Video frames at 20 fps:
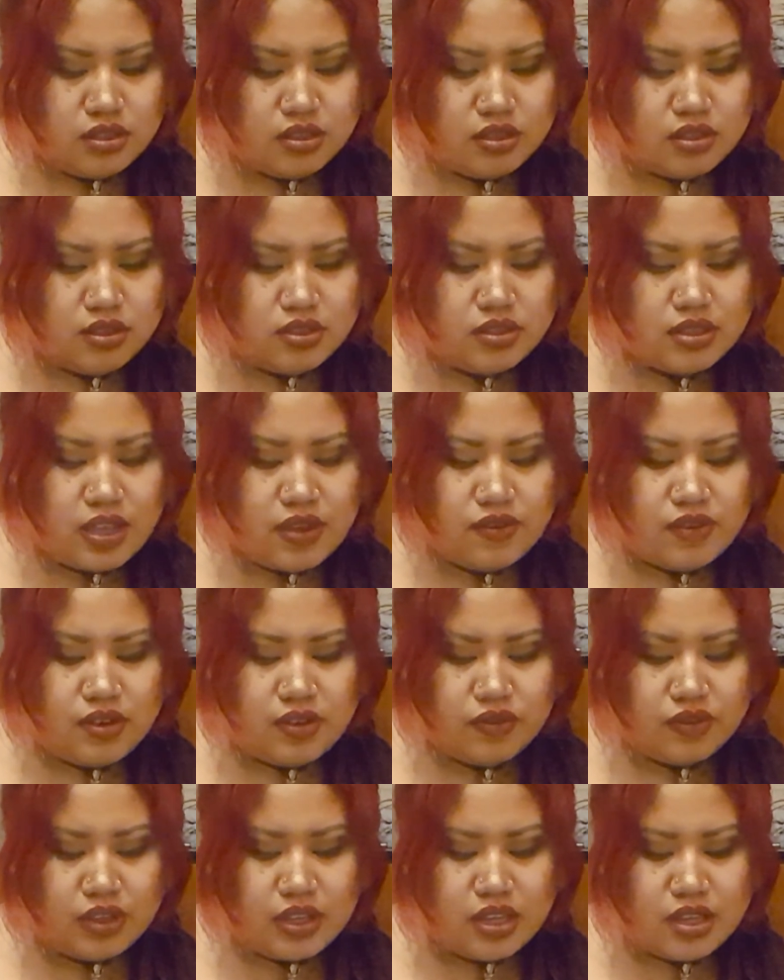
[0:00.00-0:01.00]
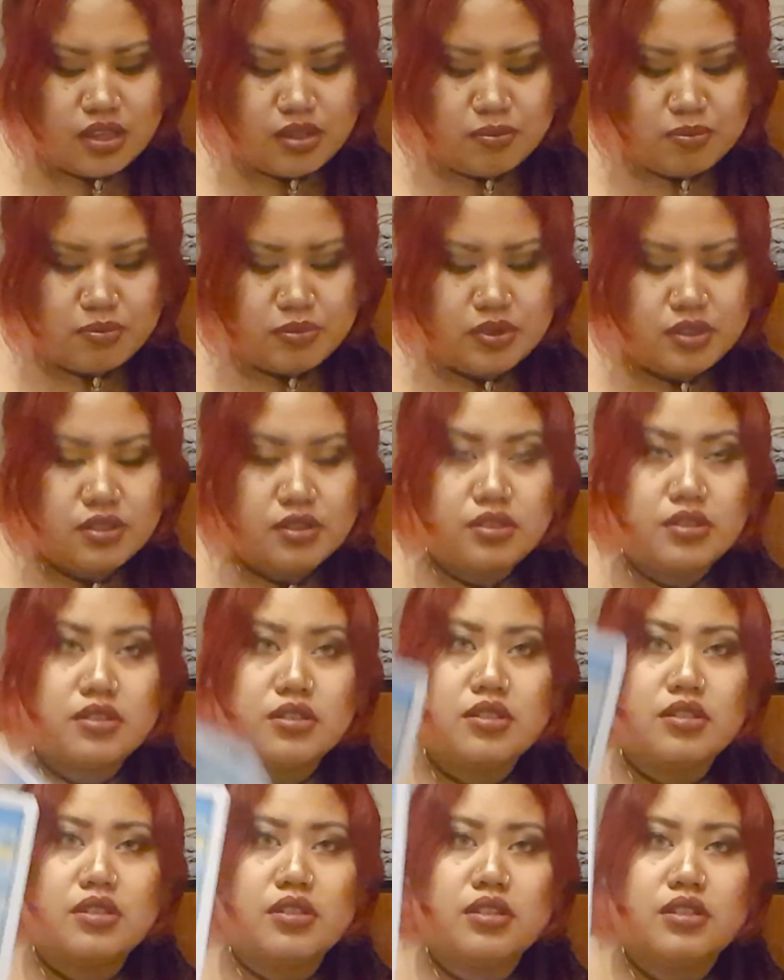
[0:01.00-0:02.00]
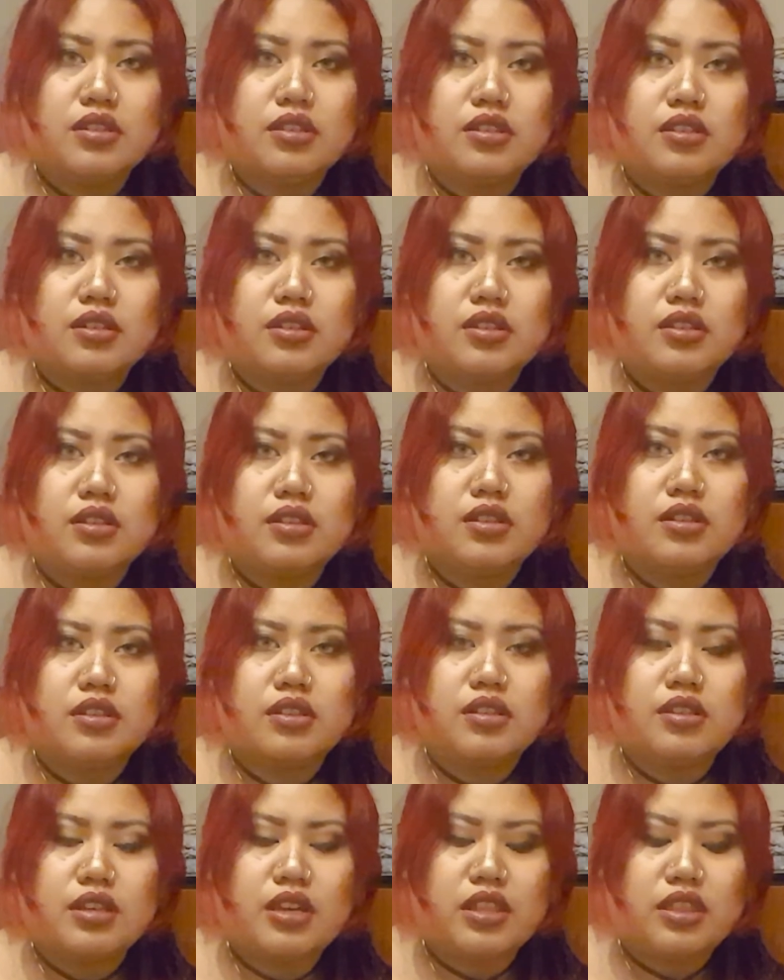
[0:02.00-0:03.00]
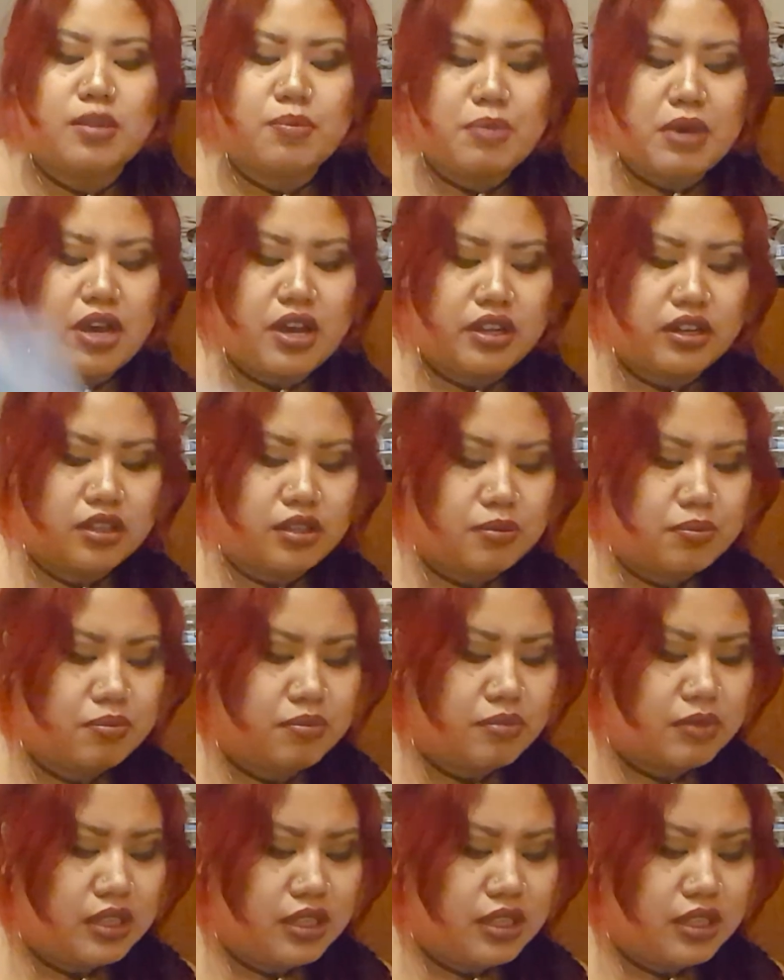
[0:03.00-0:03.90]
Seven of Cups at the bottom.